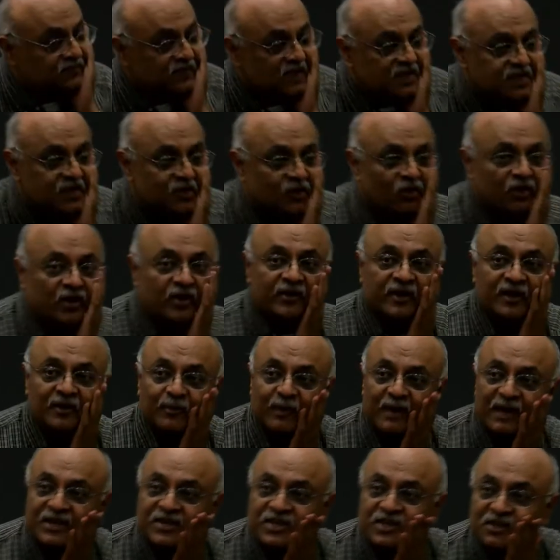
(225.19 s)
it's an honor and a
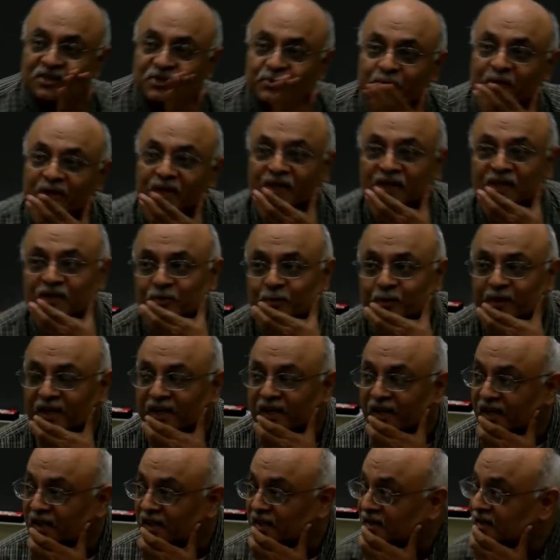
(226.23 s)
pleasure to be, to be
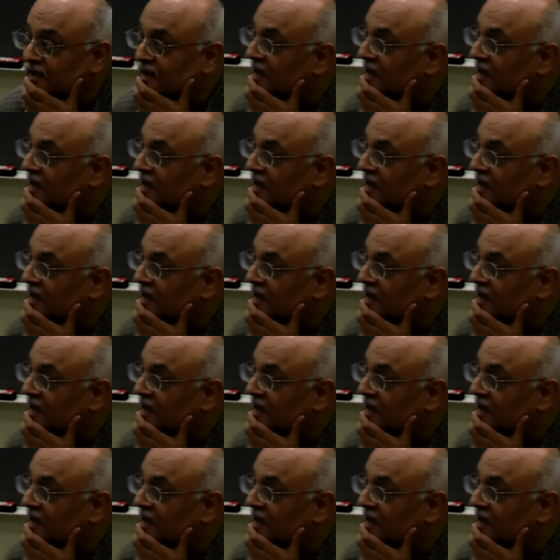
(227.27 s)
here